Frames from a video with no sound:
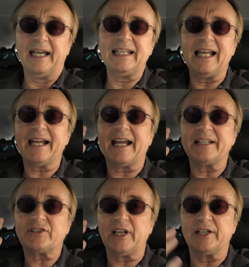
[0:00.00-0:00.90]
And like I
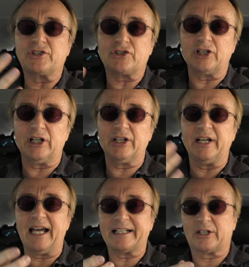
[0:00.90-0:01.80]
said, sure, they're not